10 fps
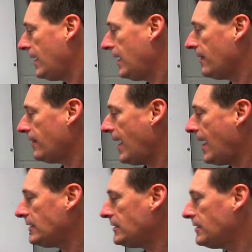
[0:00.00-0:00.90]
And
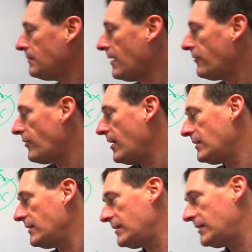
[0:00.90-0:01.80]
that, my
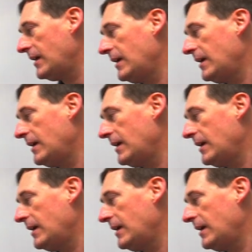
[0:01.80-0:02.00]
friends,